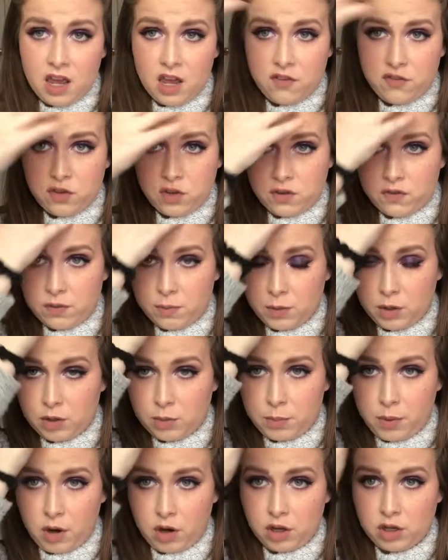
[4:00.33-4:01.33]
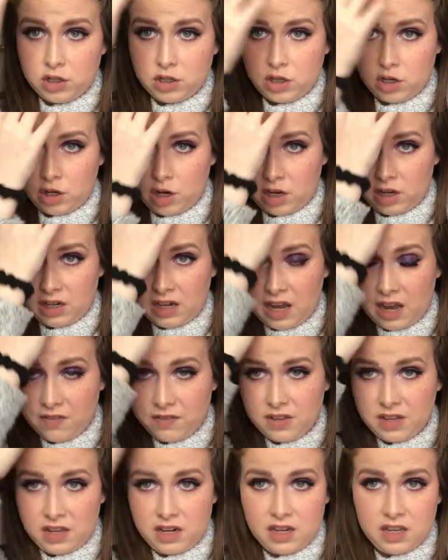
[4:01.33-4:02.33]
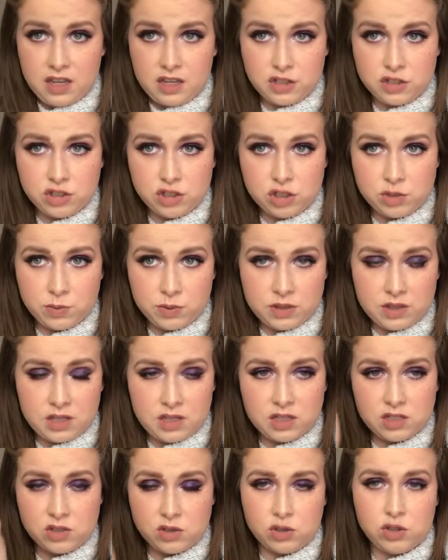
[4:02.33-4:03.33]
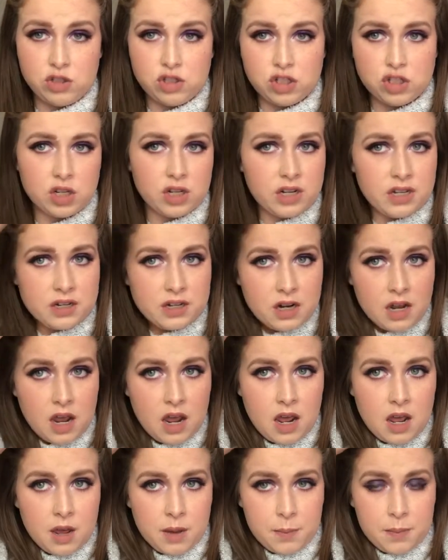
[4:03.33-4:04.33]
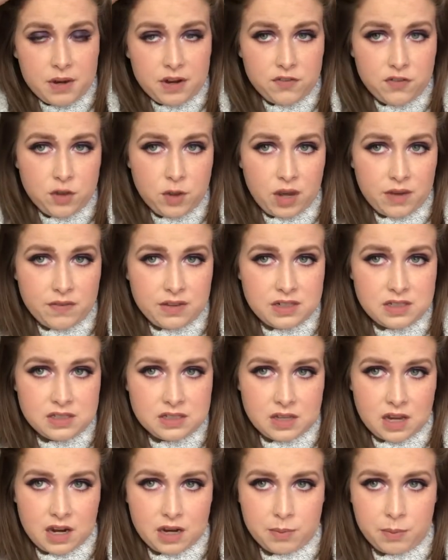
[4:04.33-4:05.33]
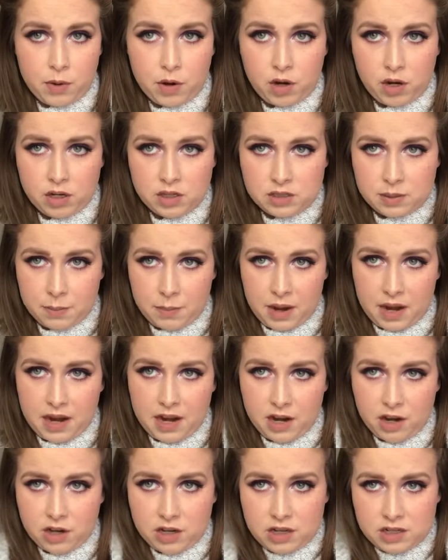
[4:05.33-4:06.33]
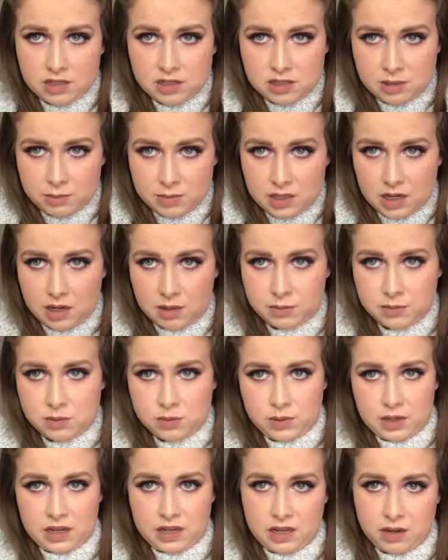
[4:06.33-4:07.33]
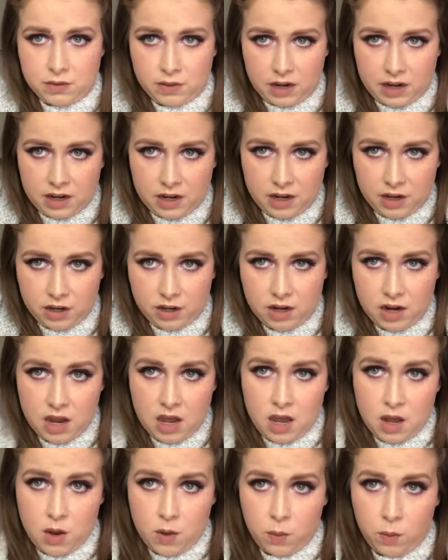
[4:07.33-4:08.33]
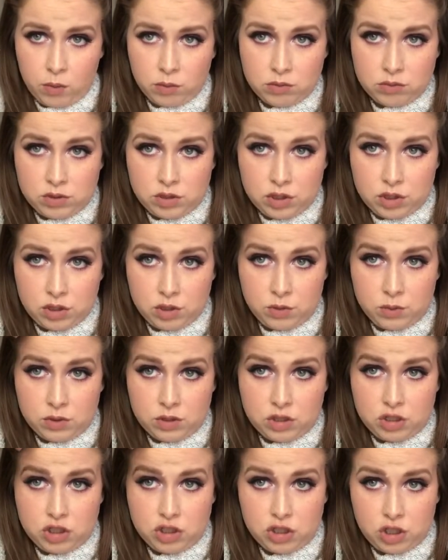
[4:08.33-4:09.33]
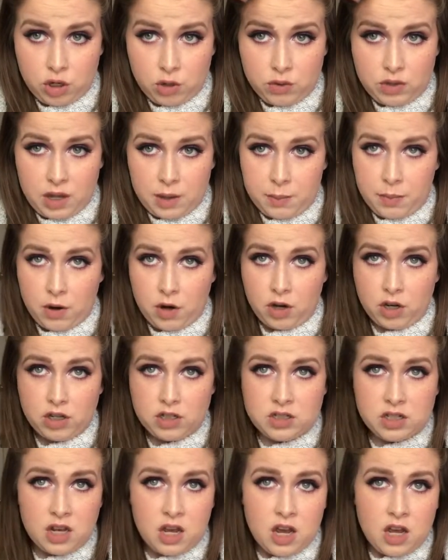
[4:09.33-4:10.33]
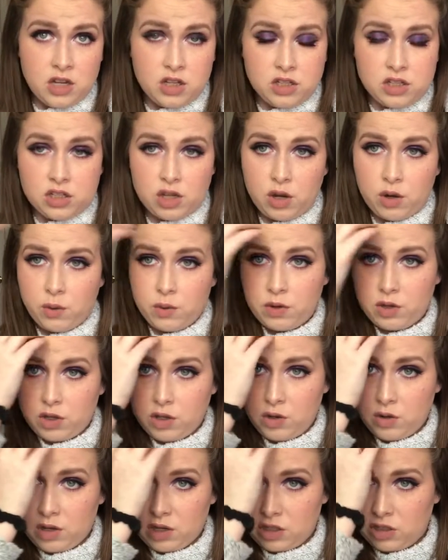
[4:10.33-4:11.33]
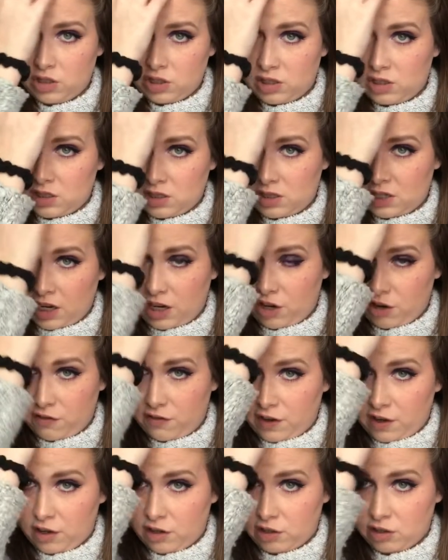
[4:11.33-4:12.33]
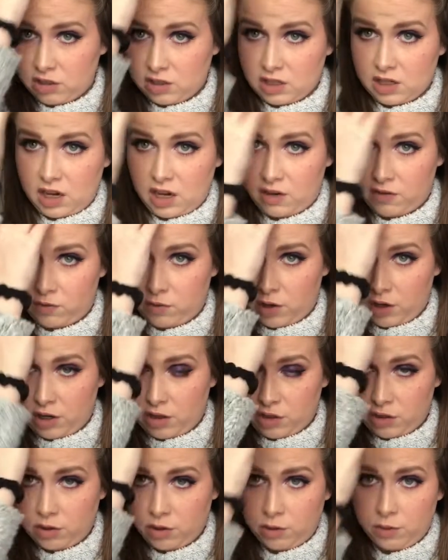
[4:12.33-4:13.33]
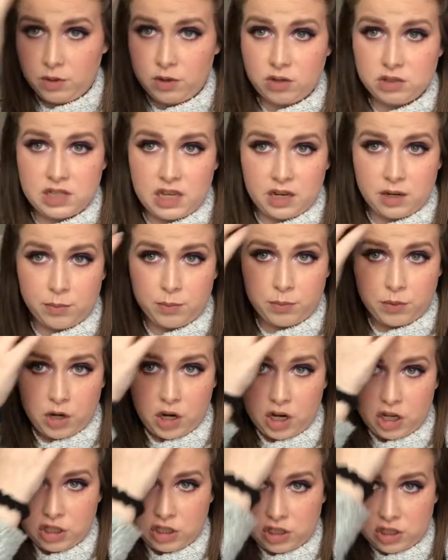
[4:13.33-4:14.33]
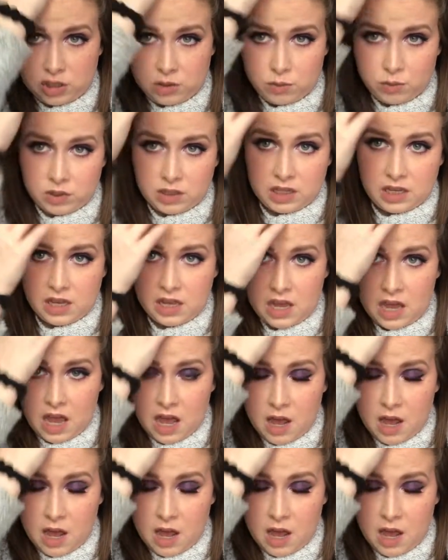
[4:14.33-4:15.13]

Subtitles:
If you have a middle part, you're not going to have any issues with this, or you shouldn't. But if you have a side part, my hair can sometimes, when I get right here, want to show that part. So you can just take your fingers and kind of run it through it, or take a brush and really